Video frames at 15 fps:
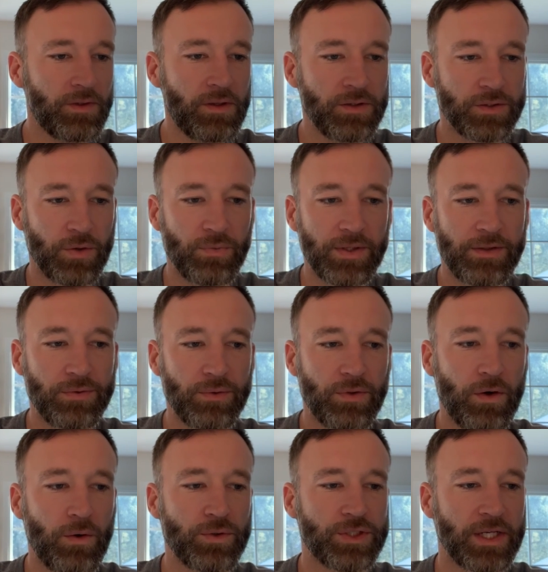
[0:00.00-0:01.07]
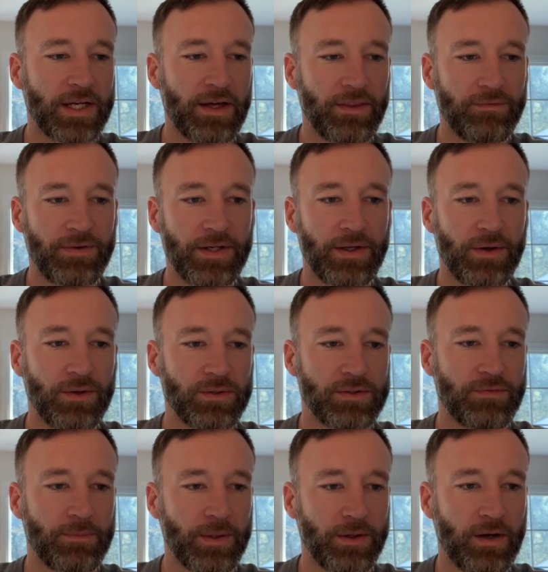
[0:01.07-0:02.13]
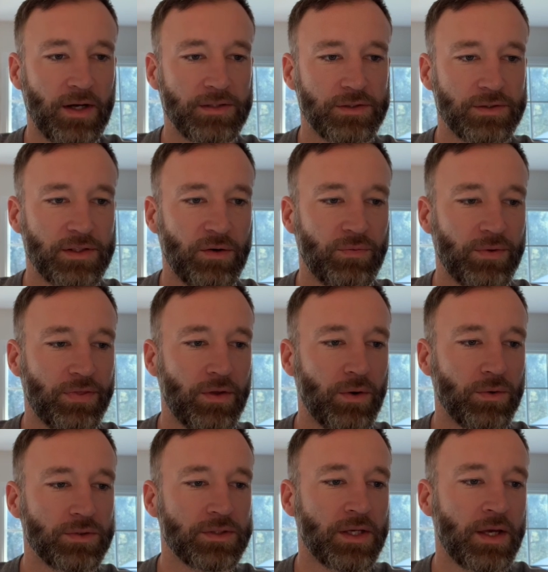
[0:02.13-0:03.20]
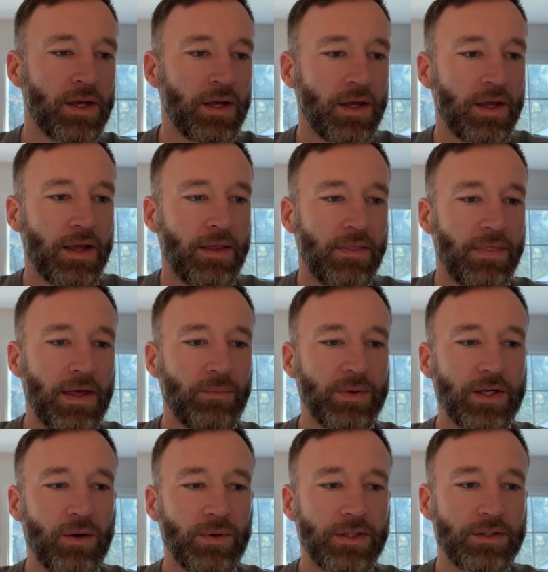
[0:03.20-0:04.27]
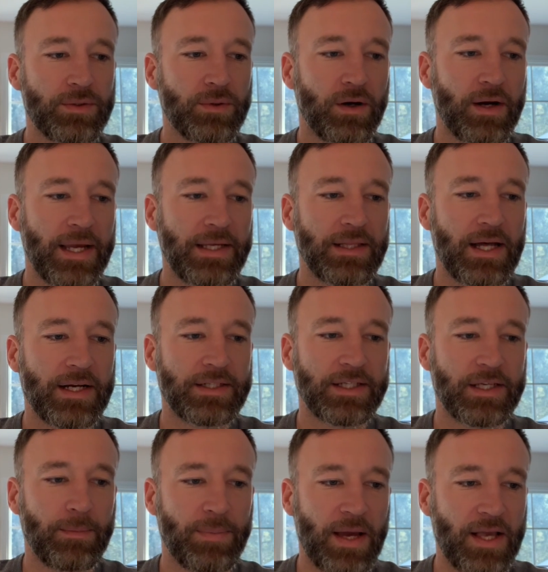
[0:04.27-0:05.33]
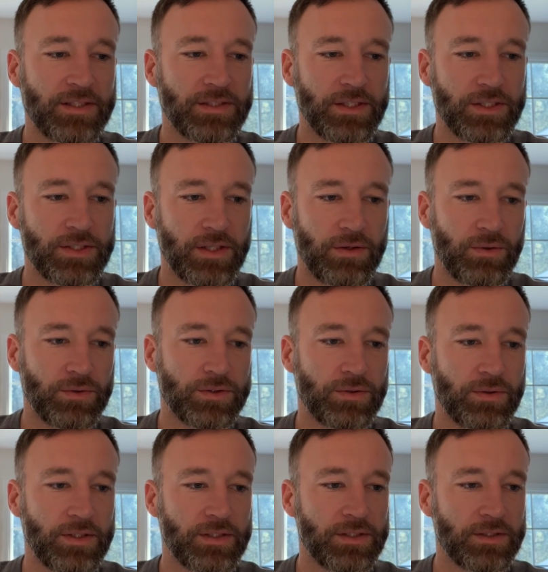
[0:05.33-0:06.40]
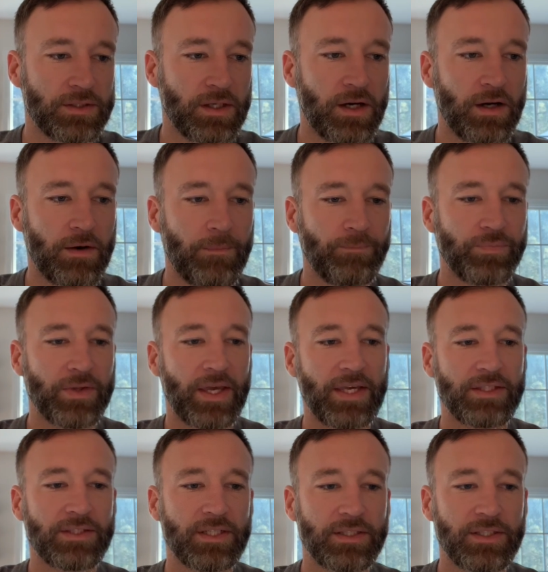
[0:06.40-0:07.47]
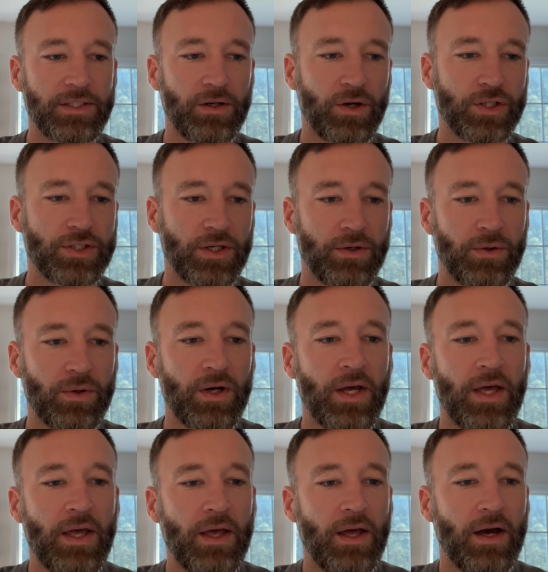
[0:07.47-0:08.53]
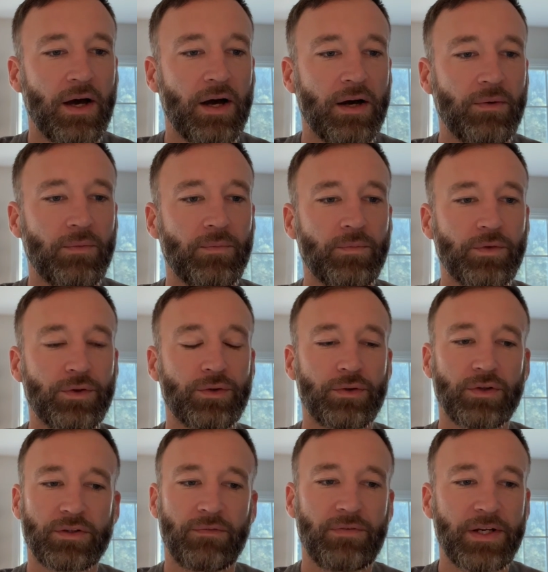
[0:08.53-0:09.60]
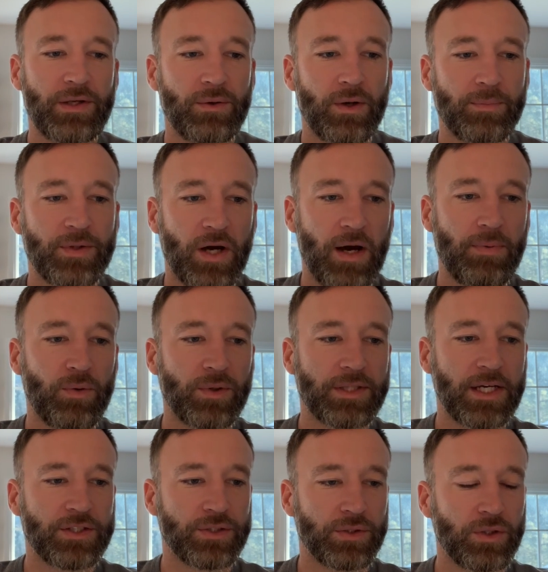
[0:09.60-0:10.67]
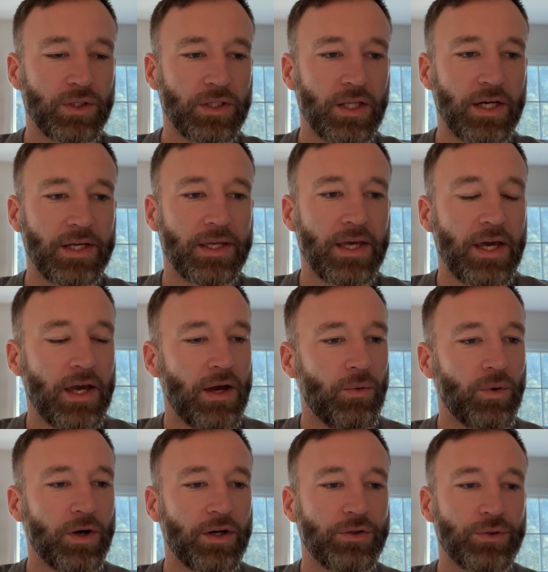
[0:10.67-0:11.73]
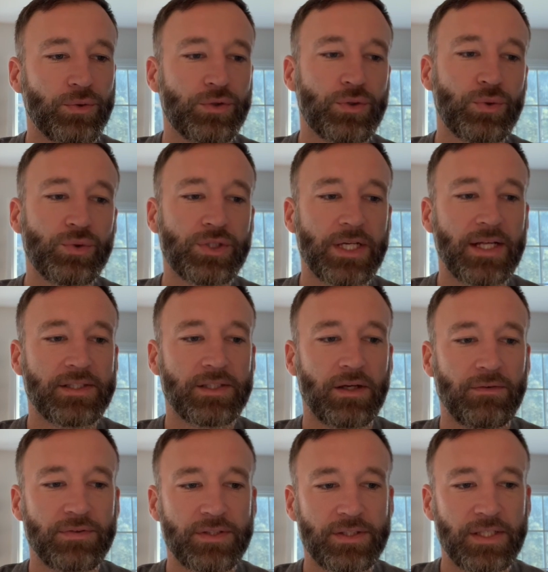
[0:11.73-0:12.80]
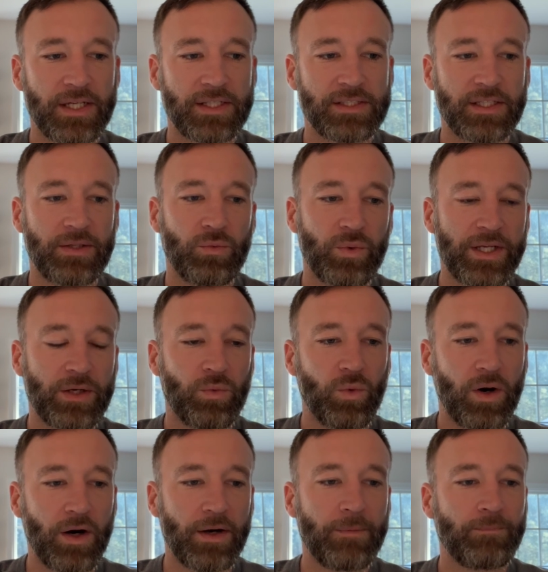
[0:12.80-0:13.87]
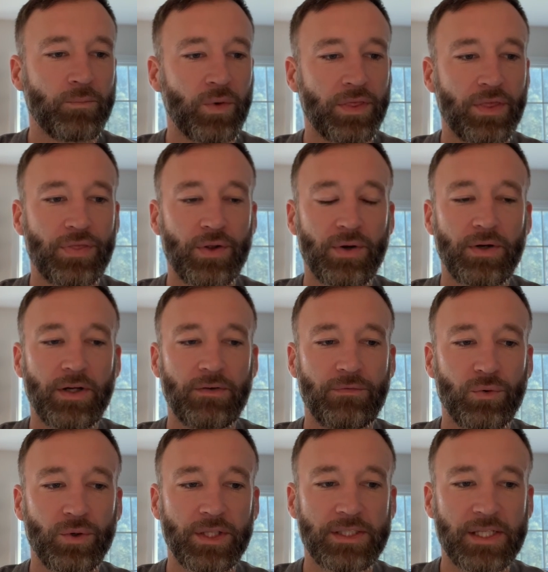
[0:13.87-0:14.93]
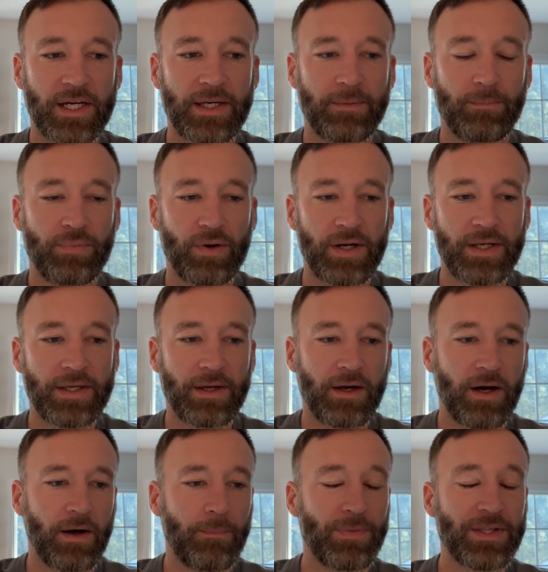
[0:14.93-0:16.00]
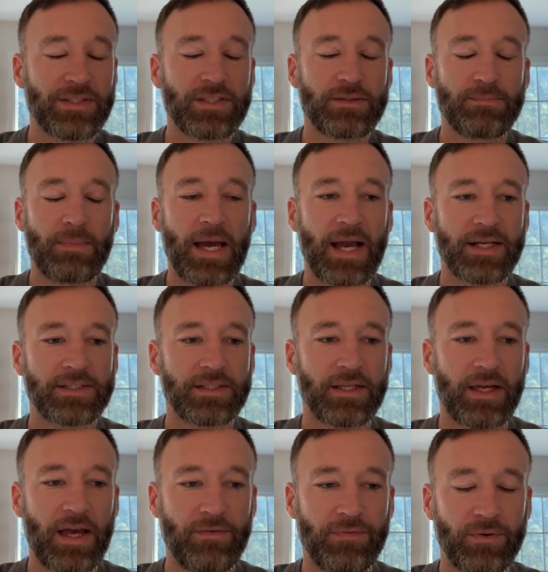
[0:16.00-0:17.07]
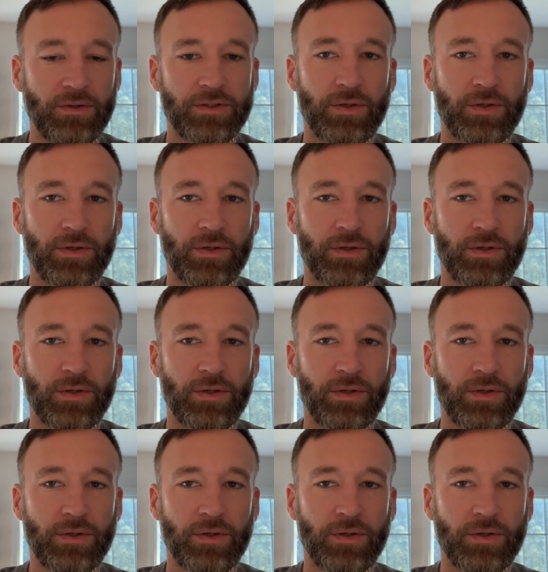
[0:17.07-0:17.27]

So read through those, check out the videos, familiarize yourself with those. Then we go into our alactic capacity shuttles. So this is a 60-yard shuttle. There's a video up top of what that should look like. We're going to do 2 sets of 6 in week 1 with a 30 to 40 second break. This is max effort.